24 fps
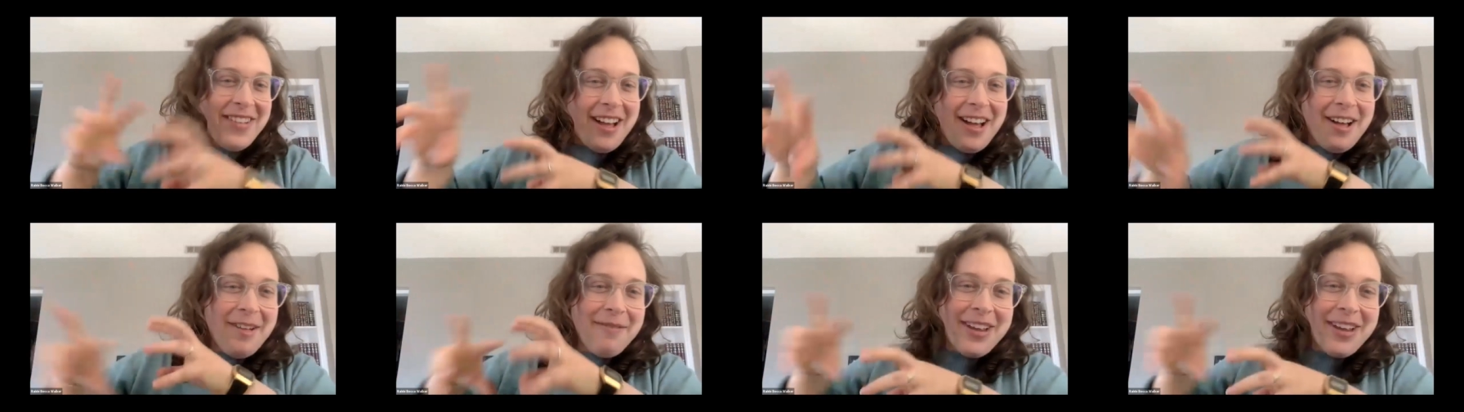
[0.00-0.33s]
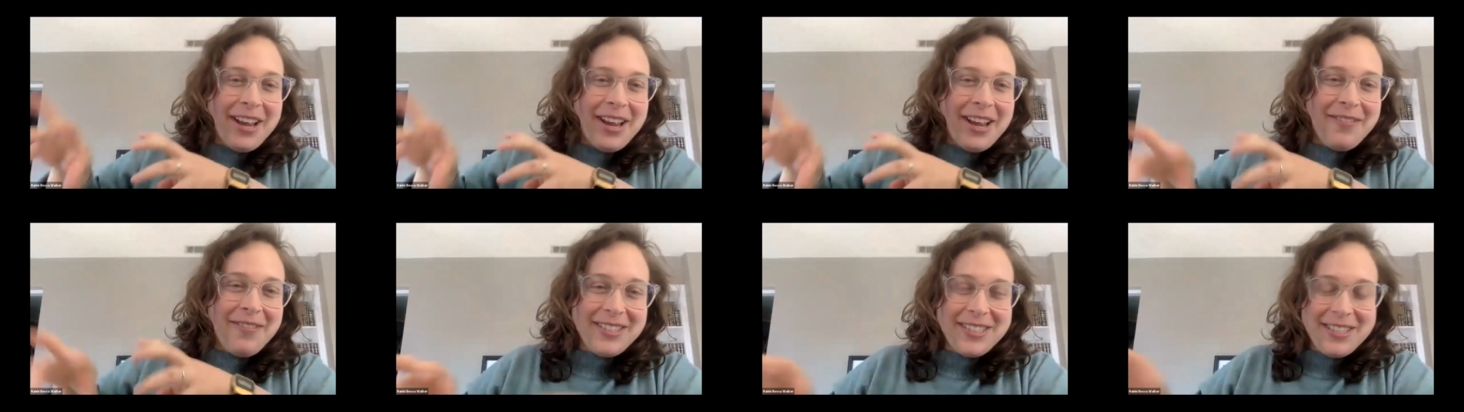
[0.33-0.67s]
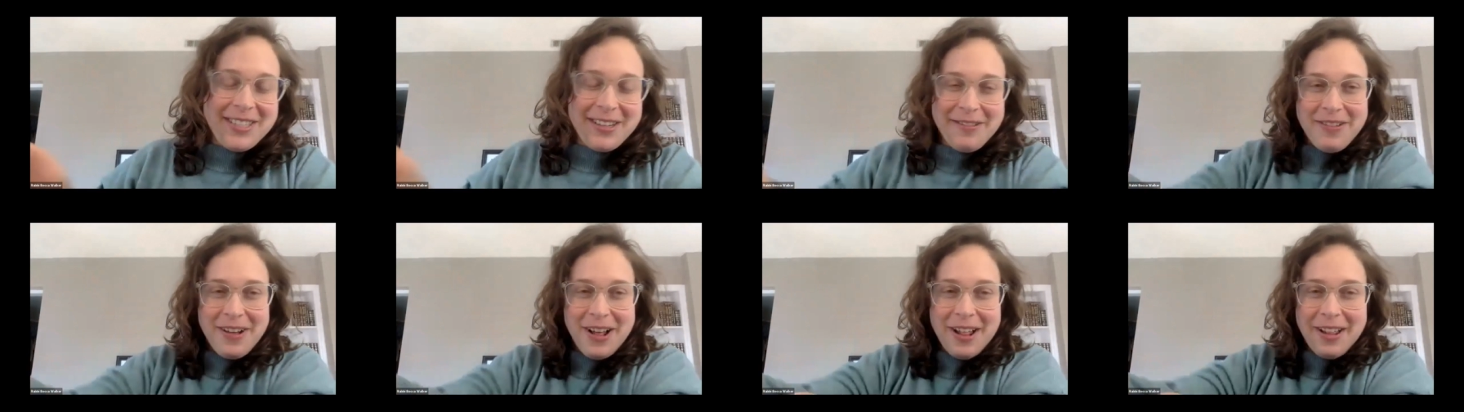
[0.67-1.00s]
will be able
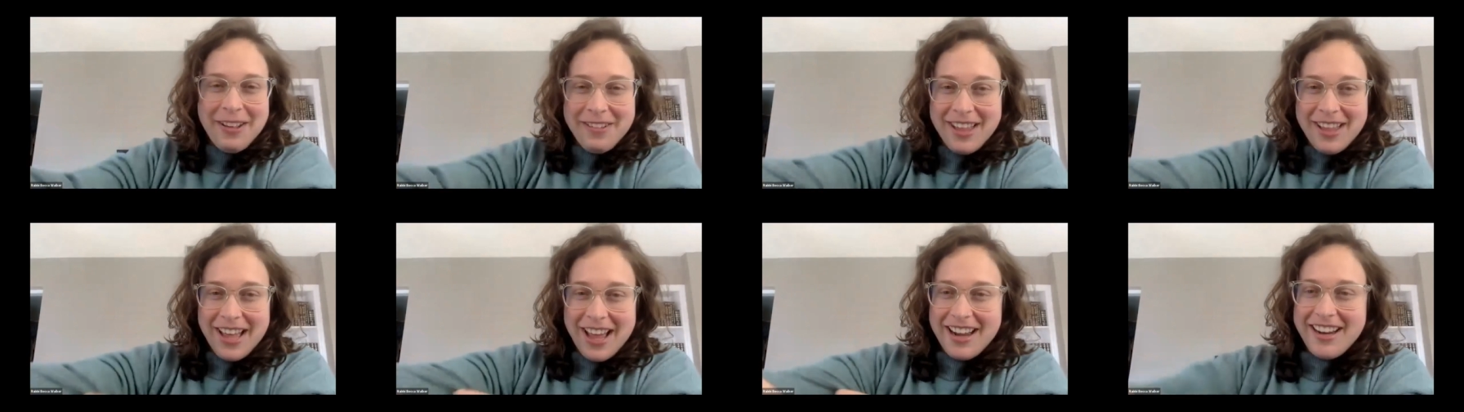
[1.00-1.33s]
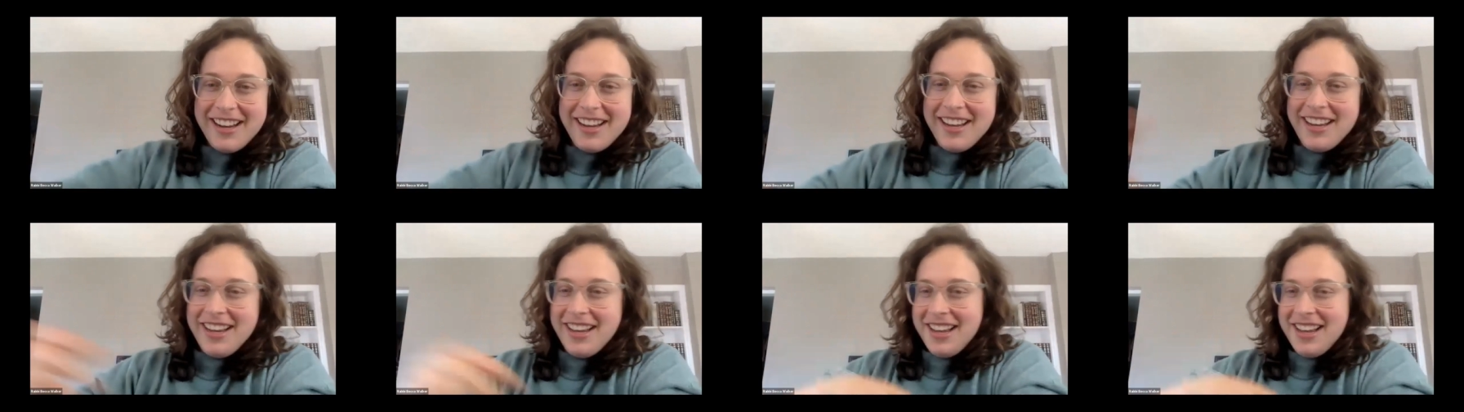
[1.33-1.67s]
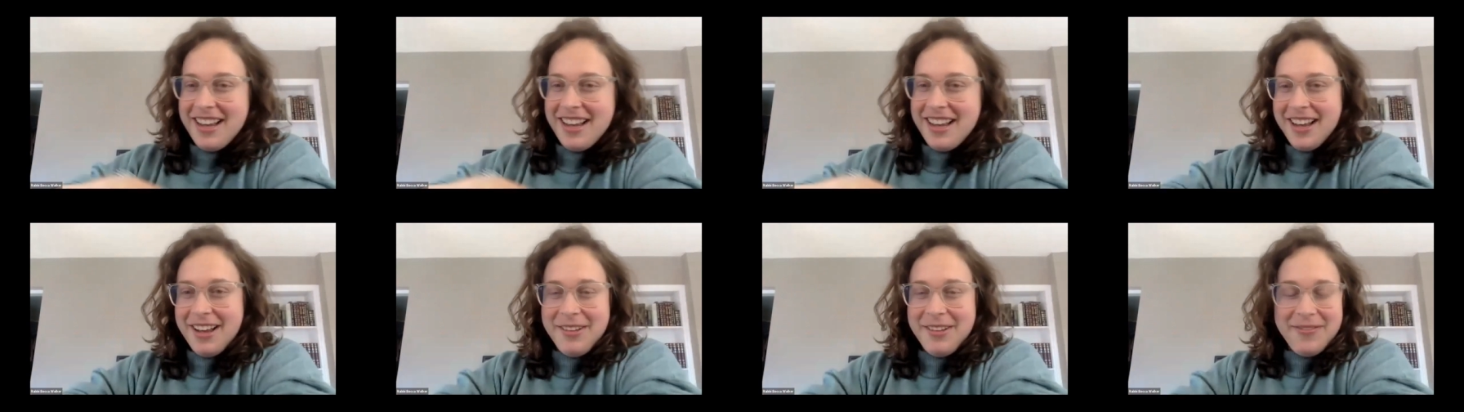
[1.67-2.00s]
to follow that
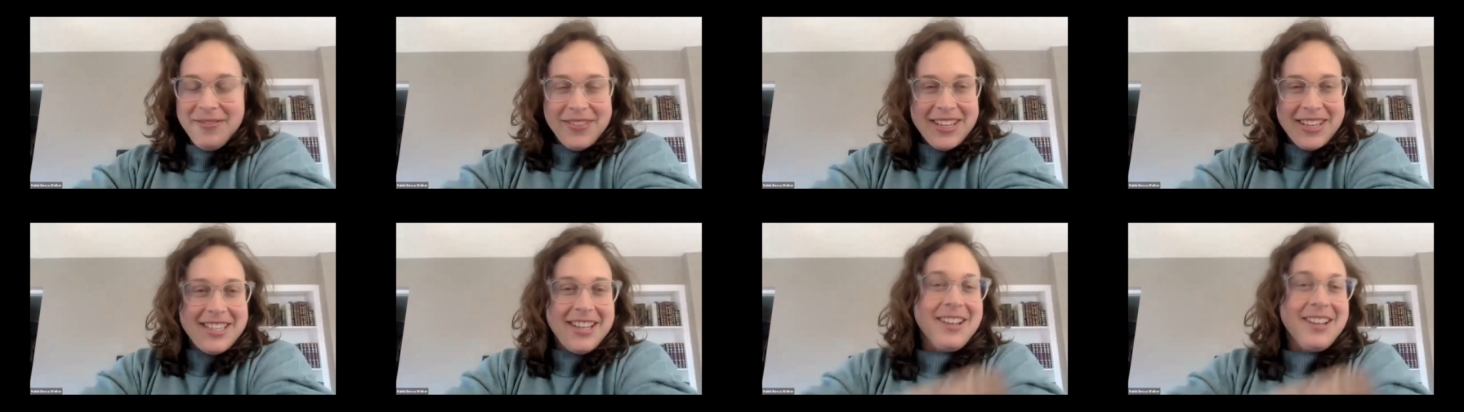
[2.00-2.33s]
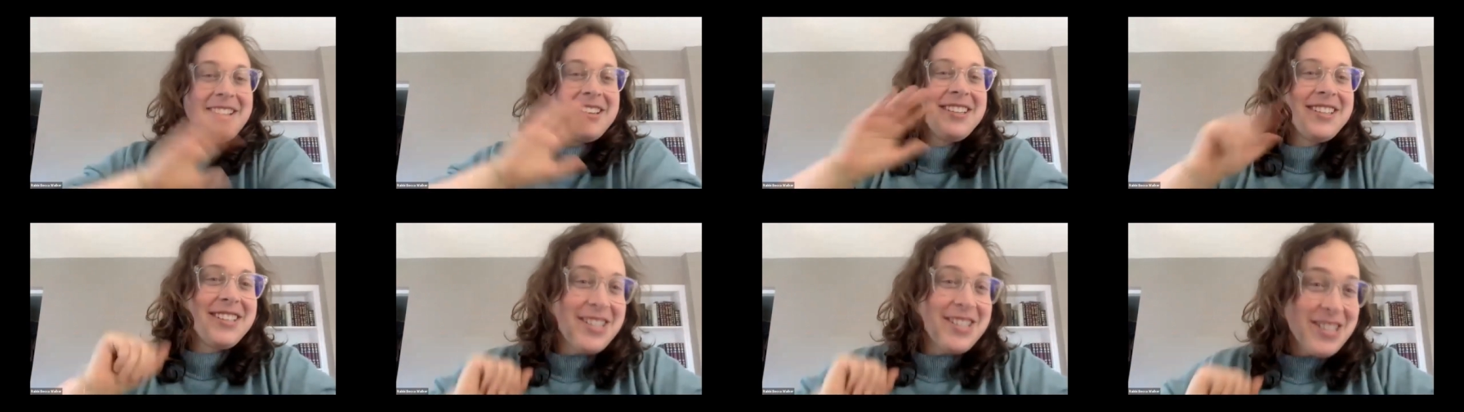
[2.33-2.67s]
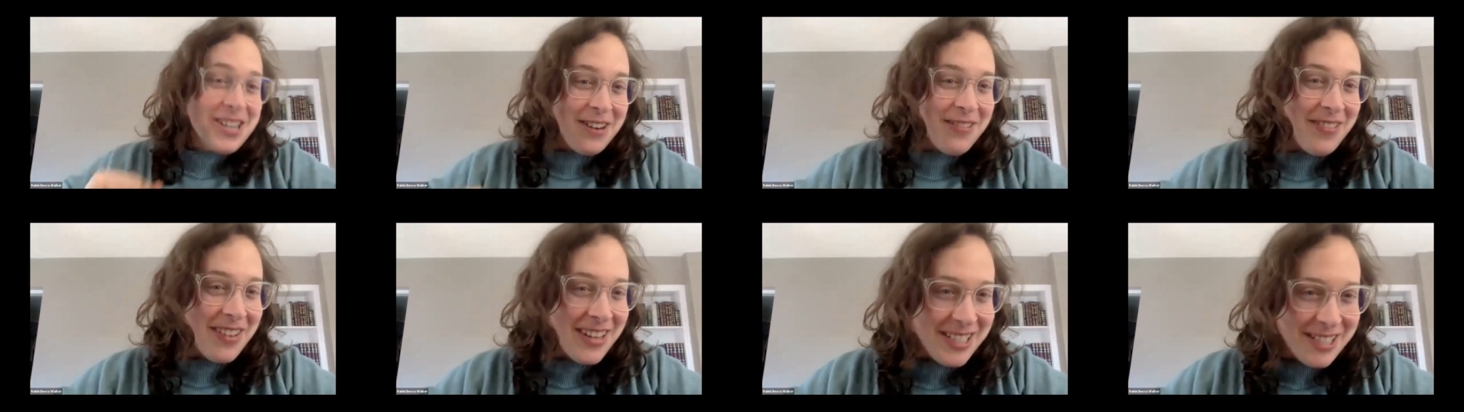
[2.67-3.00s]
because um, I'll
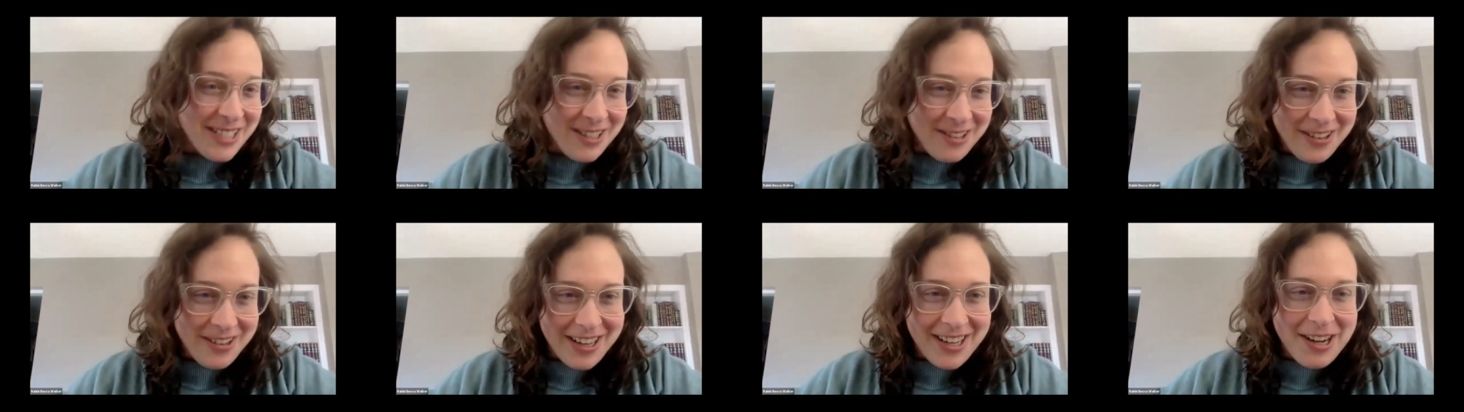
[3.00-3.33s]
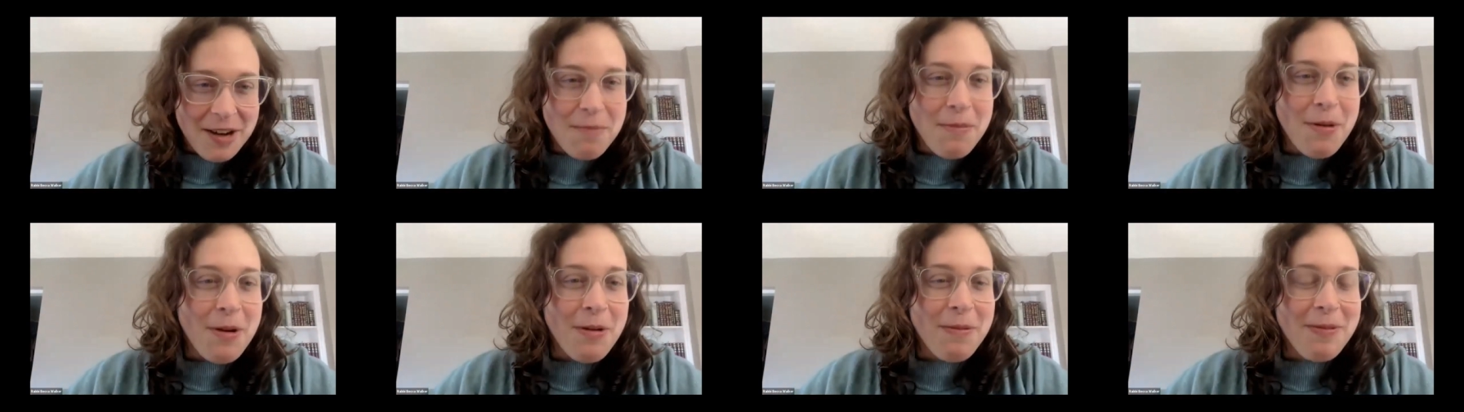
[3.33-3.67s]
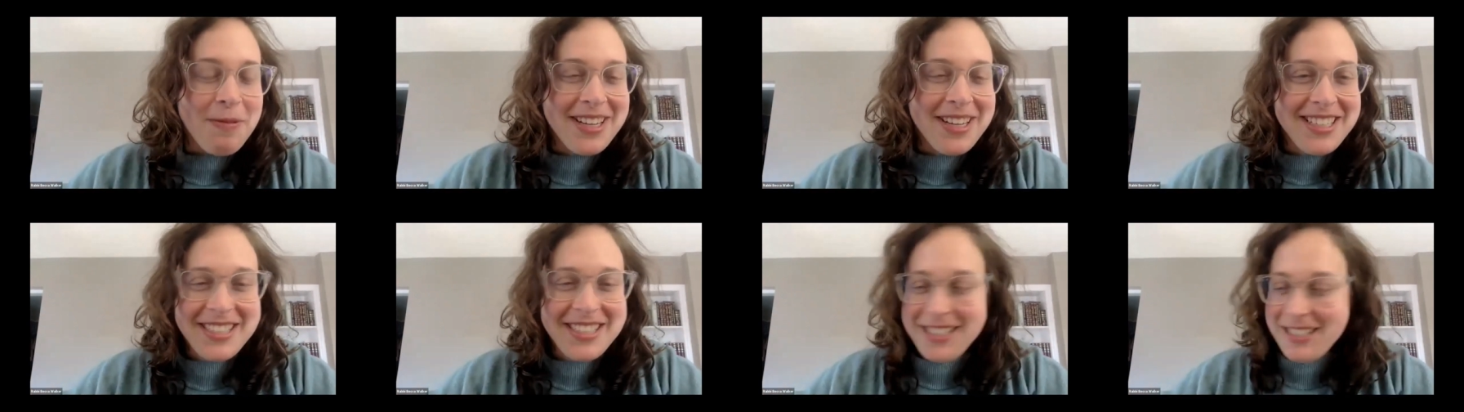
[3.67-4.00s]
share my screen in a
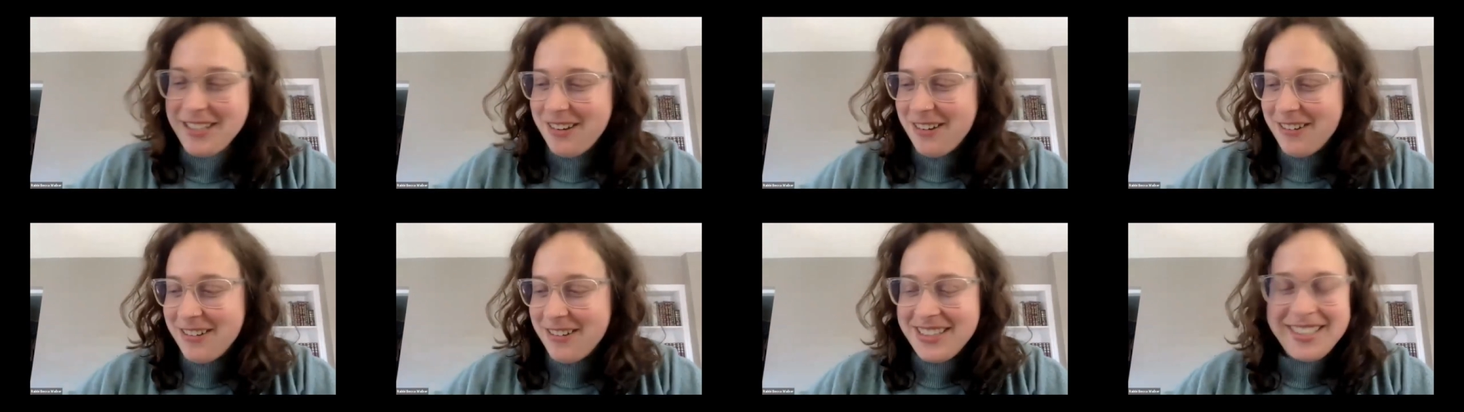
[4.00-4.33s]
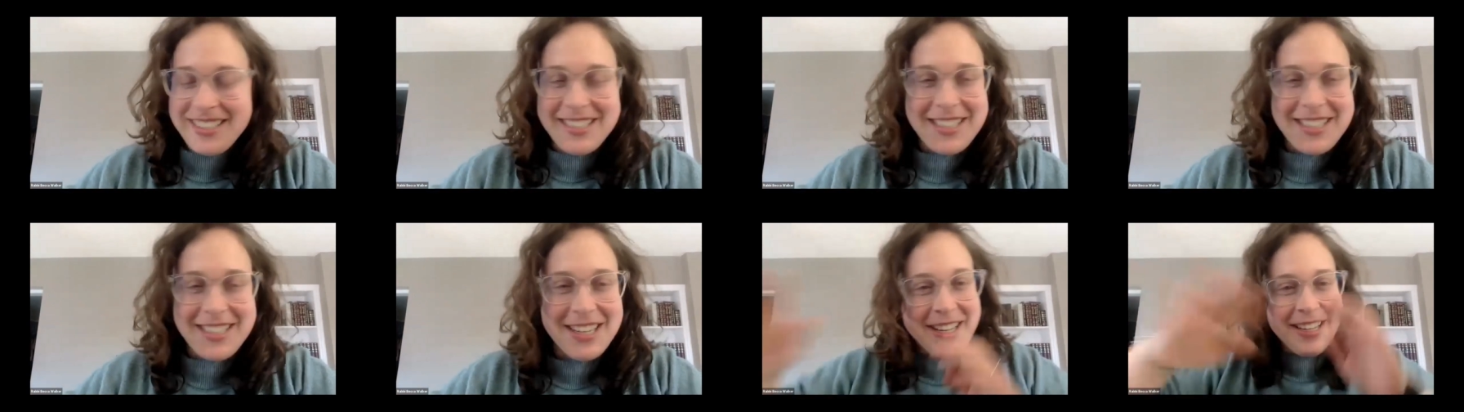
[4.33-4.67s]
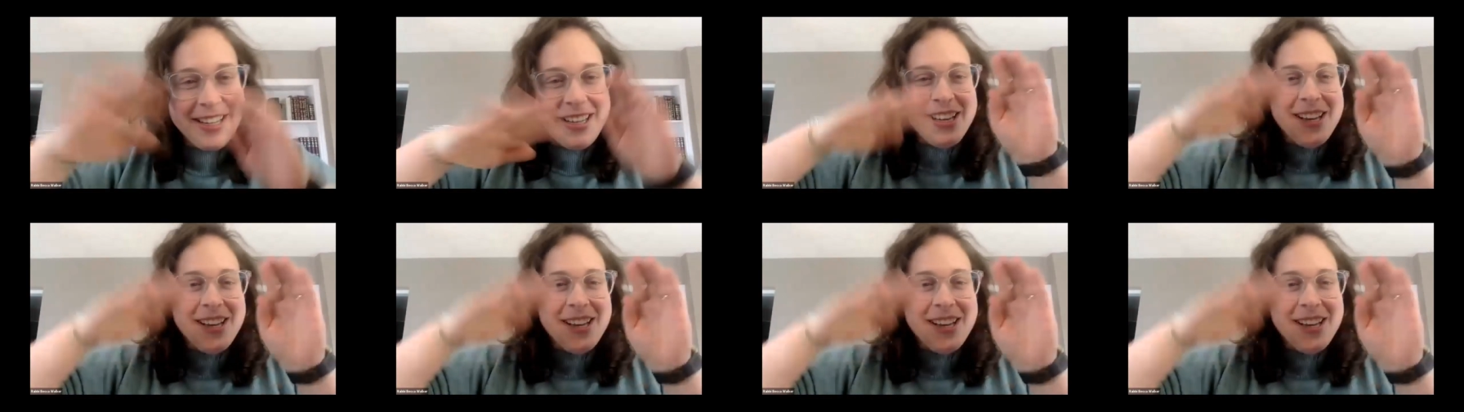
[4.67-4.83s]
moment. So it's uh,